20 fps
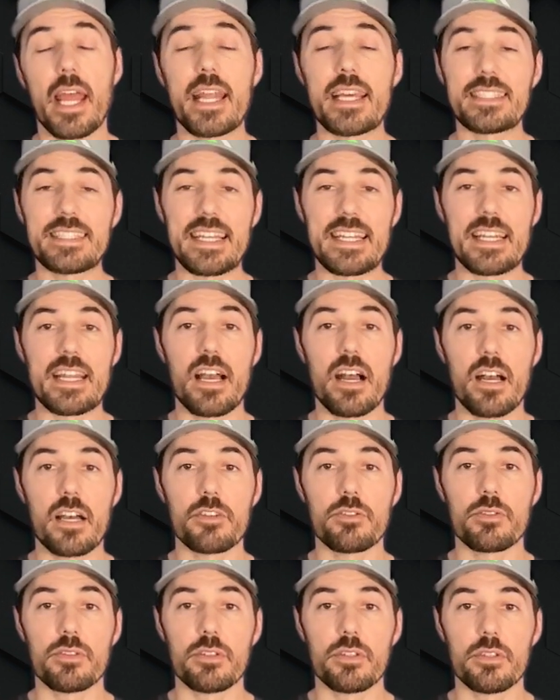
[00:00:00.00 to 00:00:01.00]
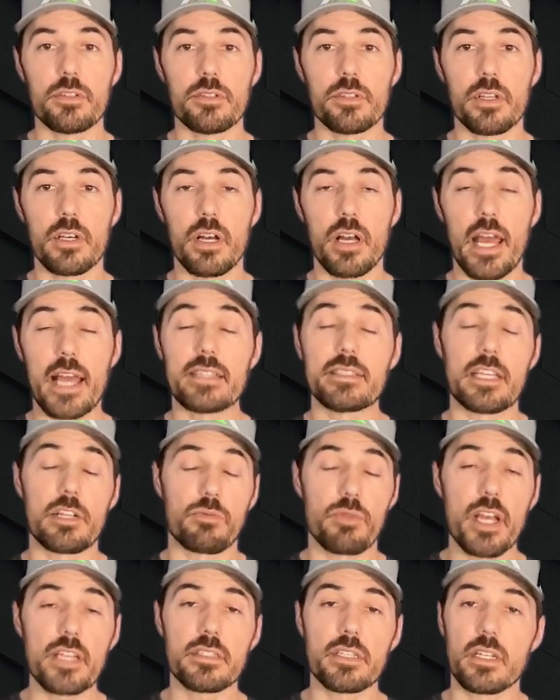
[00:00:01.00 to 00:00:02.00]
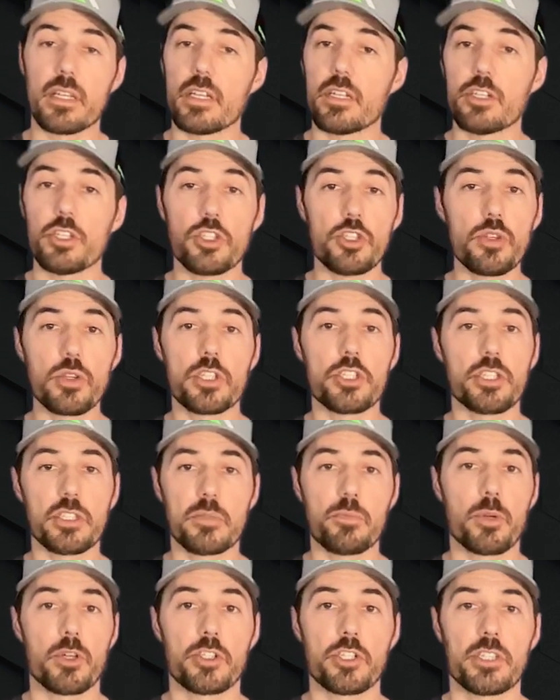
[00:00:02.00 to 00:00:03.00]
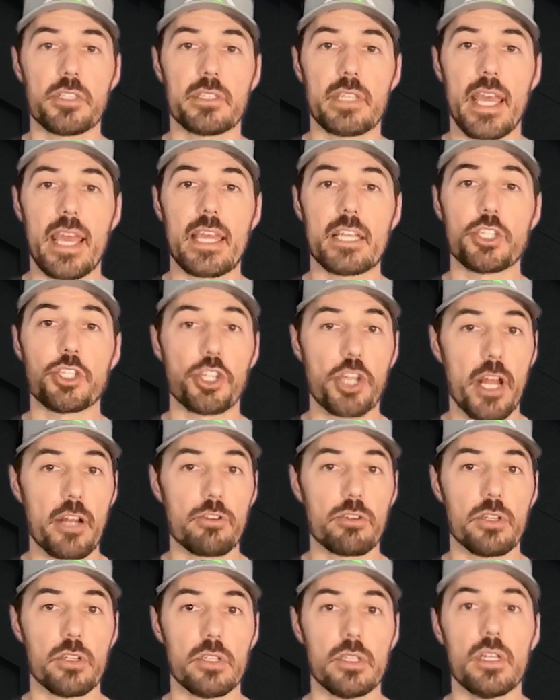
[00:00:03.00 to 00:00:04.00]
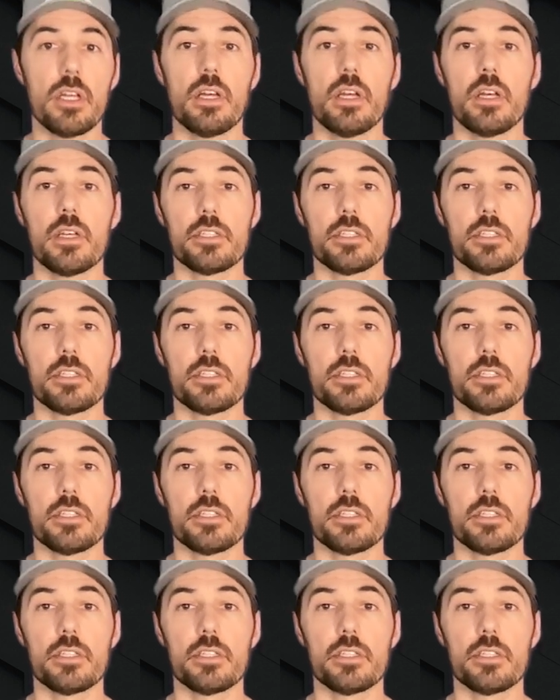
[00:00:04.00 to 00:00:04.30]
and as a resident, you can just purchase a general